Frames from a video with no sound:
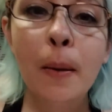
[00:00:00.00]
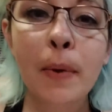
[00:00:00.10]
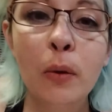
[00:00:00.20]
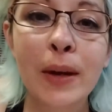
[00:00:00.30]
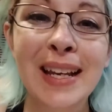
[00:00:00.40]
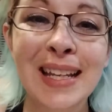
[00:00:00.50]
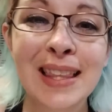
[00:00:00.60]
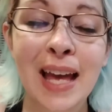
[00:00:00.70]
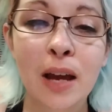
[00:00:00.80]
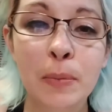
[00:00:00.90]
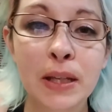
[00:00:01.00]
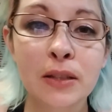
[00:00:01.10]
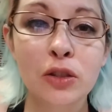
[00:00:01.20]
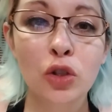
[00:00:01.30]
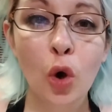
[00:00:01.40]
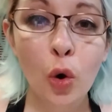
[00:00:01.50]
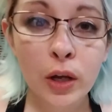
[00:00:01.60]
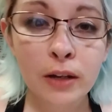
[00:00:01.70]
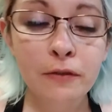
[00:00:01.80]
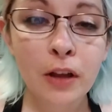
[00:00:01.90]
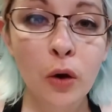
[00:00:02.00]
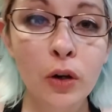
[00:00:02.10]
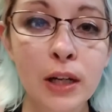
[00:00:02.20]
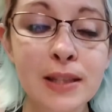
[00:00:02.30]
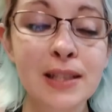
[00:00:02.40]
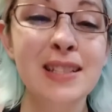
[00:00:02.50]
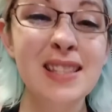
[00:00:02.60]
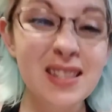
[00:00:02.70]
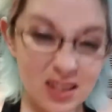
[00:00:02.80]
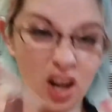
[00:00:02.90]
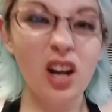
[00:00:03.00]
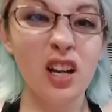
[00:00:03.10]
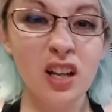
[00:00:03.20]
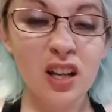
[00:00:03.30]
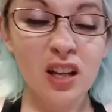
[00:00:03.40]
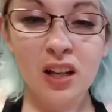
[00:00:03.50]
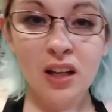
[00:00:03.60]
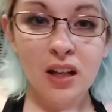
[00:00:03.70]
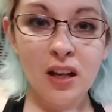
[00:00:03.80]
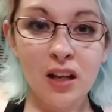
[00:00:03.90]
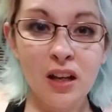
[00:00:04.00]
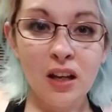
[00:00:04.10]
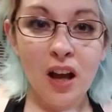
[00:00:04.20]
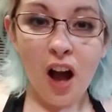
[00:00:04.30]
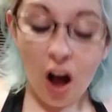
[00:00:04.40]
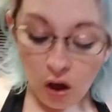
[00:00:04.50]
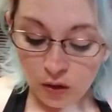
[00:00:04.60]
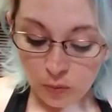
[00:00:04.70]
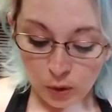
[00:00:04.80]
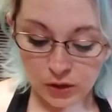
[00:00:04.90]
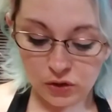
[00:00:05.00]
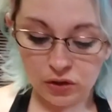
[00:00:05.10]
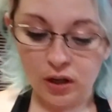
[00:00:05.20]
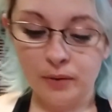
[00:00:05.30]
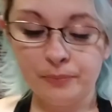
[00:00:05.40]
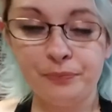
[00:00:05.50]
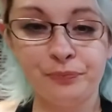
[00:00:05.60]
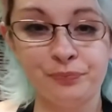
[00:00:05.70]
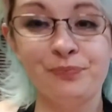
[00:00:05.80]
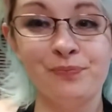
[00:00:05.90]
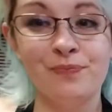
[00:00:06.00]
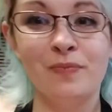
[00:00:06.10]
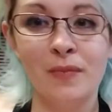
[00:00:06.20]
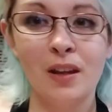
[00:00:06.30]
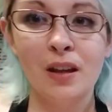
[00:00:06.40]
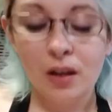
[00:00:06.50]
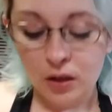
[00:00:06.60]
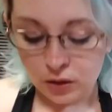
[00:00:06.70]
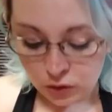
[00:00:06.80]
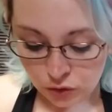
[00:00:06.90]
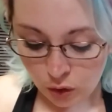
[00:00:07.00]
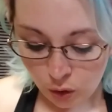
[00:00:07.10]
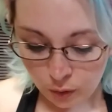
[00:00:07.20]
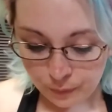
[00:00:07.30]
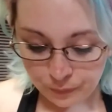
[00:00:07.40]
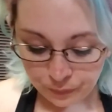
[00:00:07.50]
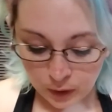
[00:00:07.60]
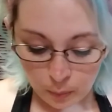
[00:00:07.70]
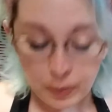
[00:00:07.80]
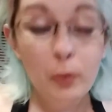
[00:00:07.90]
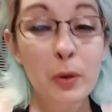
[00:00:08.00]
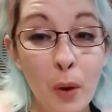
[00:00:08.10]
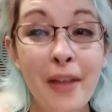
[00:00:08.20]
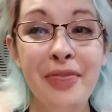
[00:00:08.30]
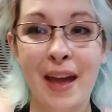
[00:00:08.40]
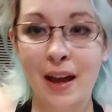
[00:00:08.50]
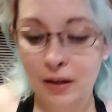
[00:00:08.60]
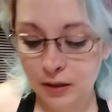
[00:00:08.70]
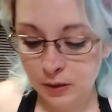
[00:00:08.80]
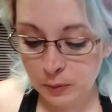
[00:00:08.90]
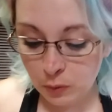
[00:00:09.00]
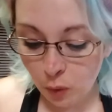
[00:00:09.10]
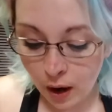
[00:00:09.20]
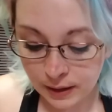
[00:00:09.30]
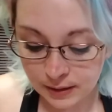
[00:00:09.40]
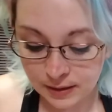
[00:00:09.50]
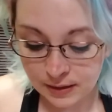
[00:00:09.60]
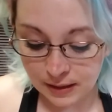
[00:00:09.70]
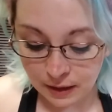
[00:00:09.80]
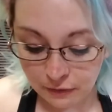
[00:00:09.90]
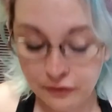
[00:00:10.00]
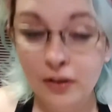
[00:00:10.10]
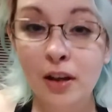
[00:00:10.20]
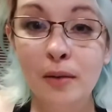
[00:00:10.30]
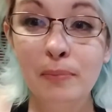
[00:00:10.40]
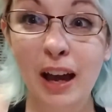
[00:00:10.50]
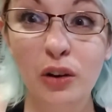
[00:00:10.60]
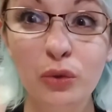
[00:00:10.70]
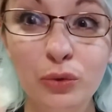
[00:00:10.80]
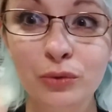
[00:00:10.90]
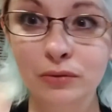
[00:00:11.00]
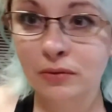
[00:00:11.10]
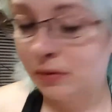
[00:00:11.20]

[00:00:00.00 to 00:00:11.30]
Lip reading: But we need that because the coconut flour is going to suck all the moisture up. So, but we want that because we want a stiff macaroon.